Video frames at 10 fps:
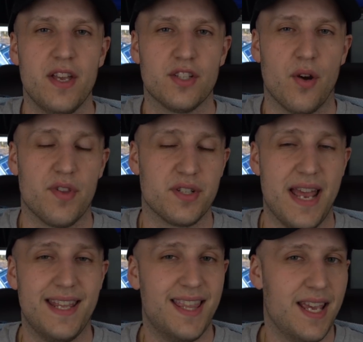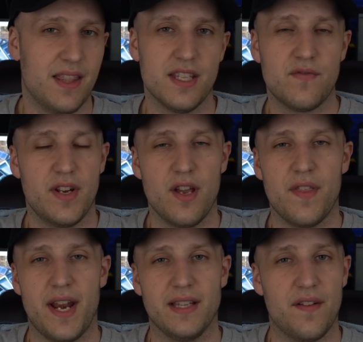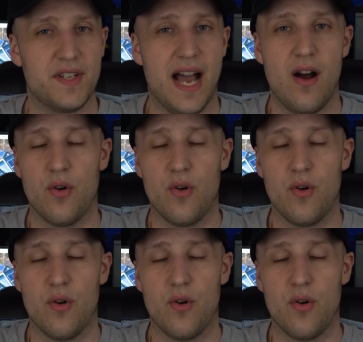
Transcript: So if there's anything in this video that I left out,